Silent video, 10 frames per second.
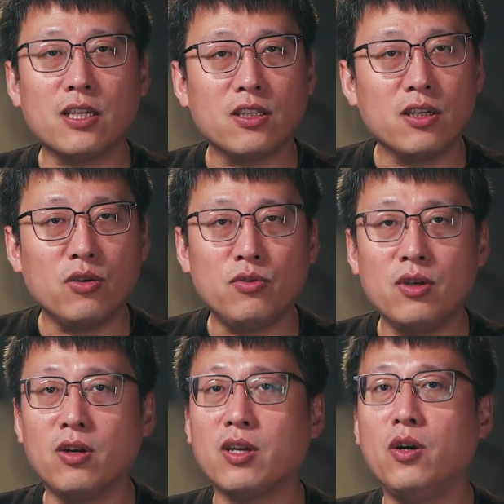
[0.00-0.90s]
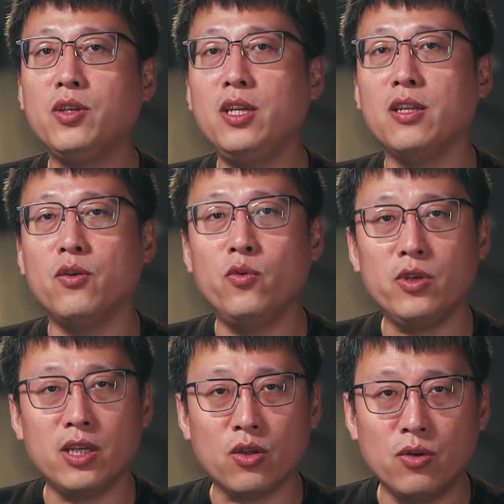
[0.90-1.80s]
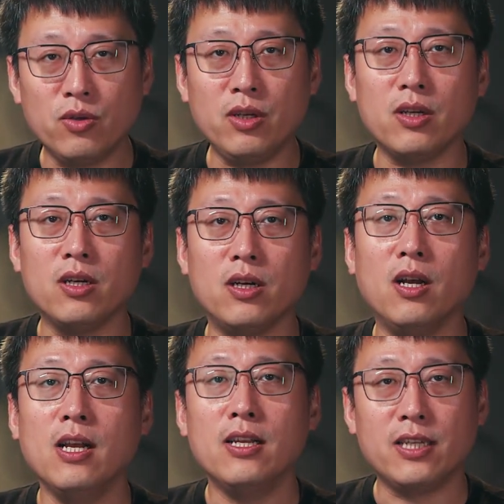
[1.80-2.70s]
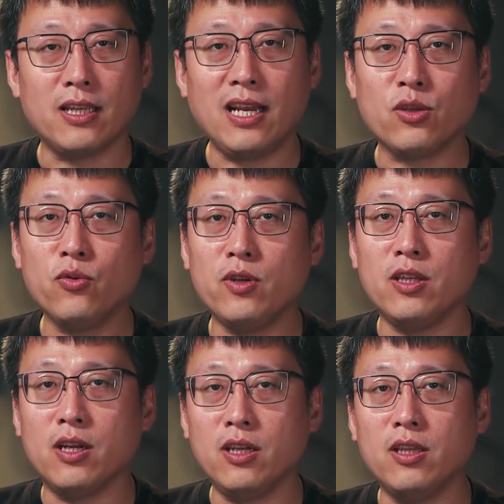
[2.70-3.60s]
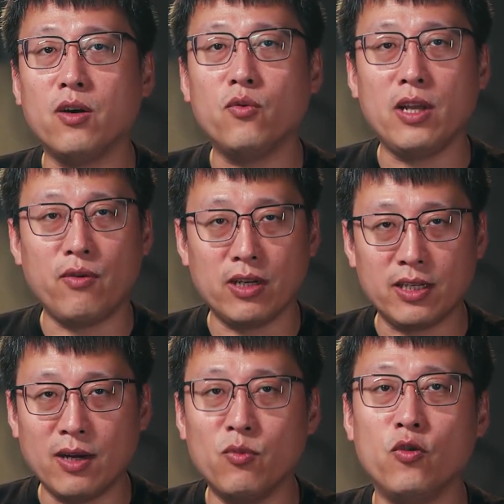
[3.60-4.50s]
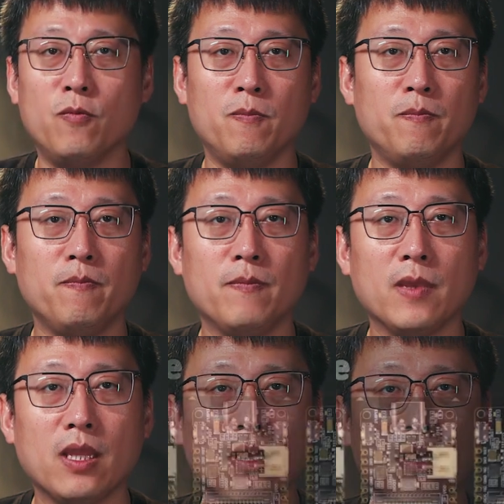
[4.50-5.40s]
Ideal for IoT projects needing high-performance wireless and processing, compared to